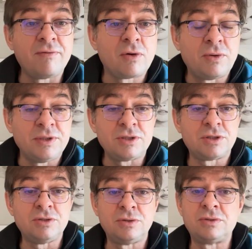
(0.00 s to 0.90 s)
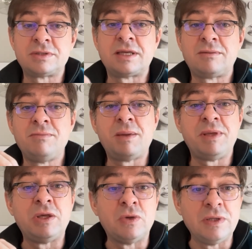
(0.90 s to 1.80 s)
condition that may
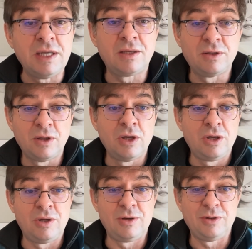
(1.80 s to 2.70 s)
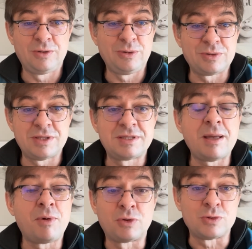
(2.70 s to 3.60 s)
be unique to your
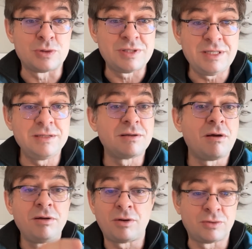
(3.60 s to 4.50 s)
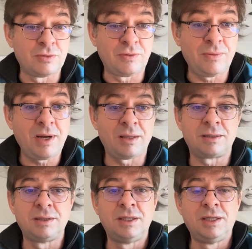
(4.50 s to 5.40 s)
system or to the season or to the
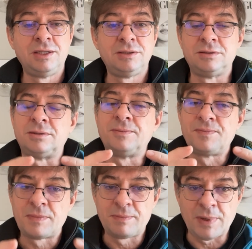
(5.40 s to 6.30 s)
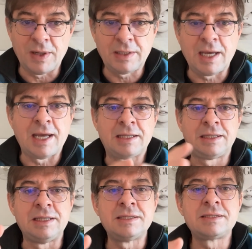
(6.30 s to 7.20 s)
weather, but at
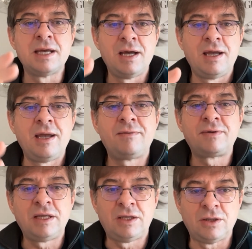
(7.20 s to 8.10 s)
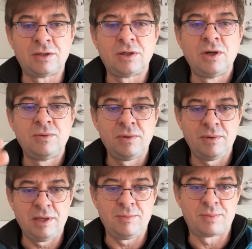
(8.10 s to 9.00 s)
least every year we
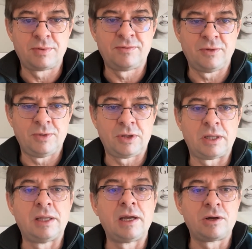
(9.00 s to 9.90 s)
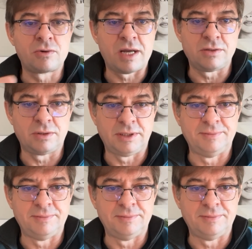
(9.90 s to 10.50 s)
will improve the model gradually.